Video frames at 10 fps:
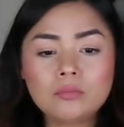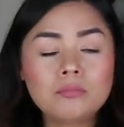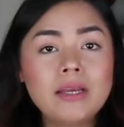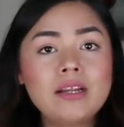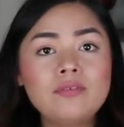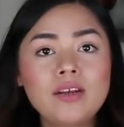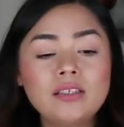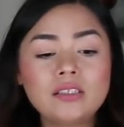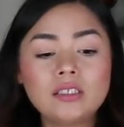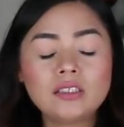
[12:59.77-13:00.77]

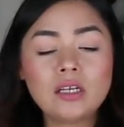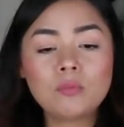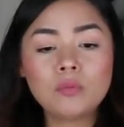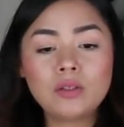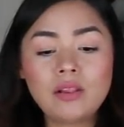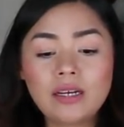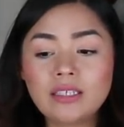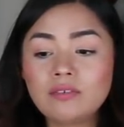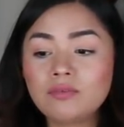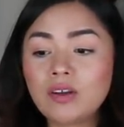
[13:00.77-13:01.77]
manifests as someone
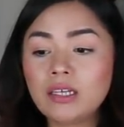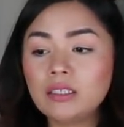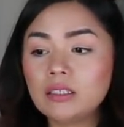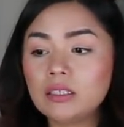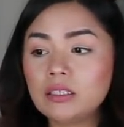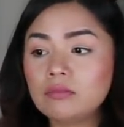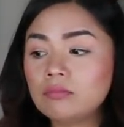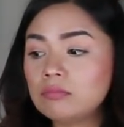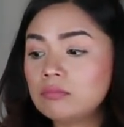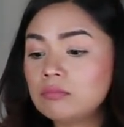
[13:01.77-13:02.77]
that can finally,
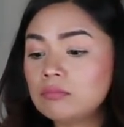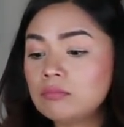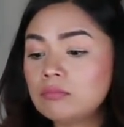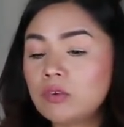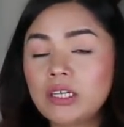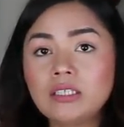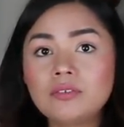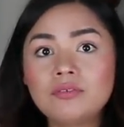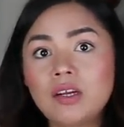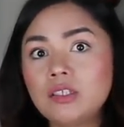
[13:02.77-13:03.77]
right,
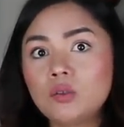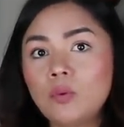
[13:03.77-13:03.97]
find